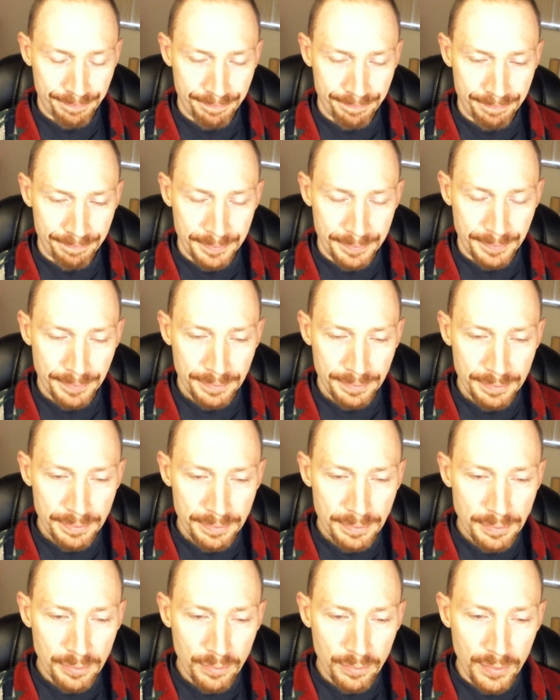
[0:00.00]

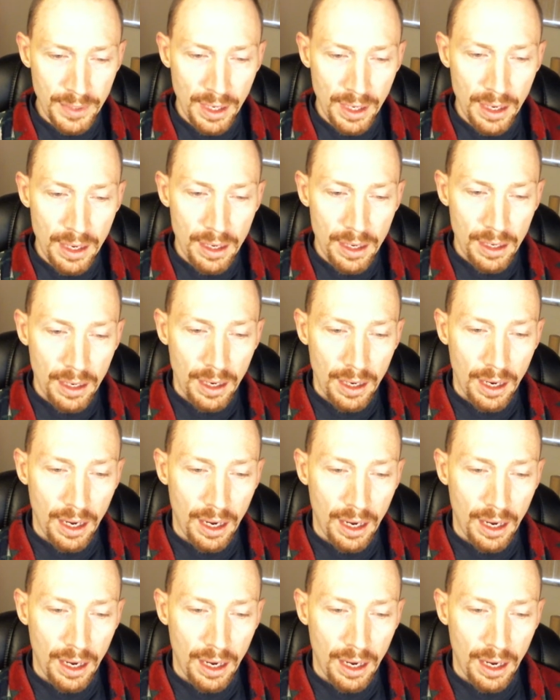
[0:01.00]
[no speech]